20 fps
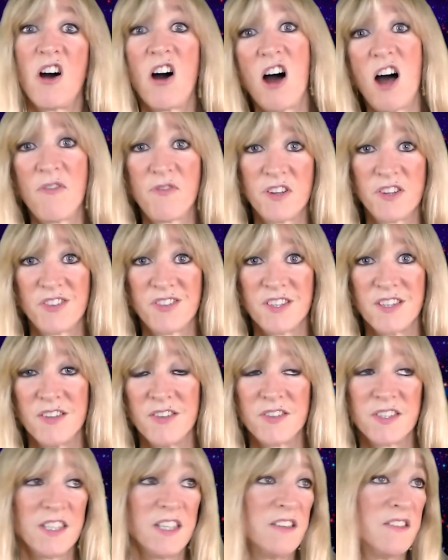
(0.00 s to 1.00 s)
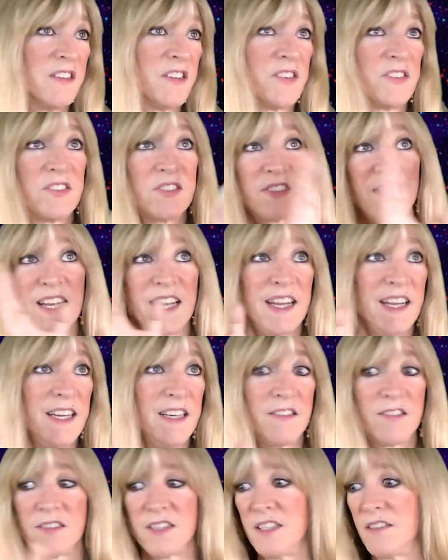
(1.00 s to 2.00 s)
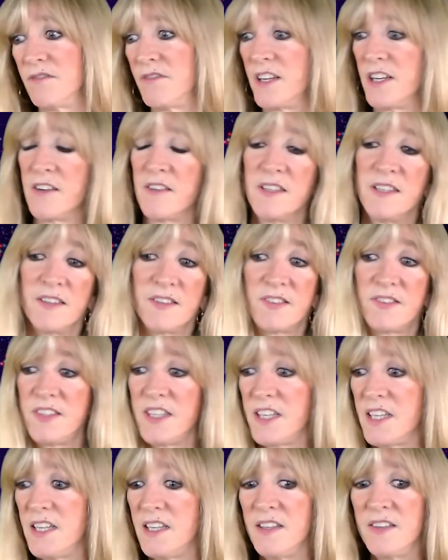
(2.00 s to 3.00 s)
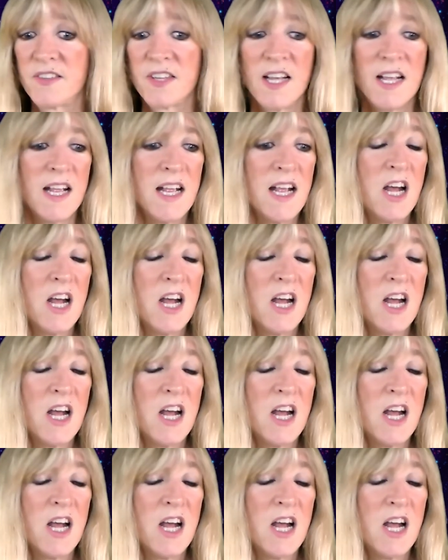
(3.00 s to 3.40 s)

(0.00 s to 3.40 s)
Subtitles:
offices in the state, in various cities,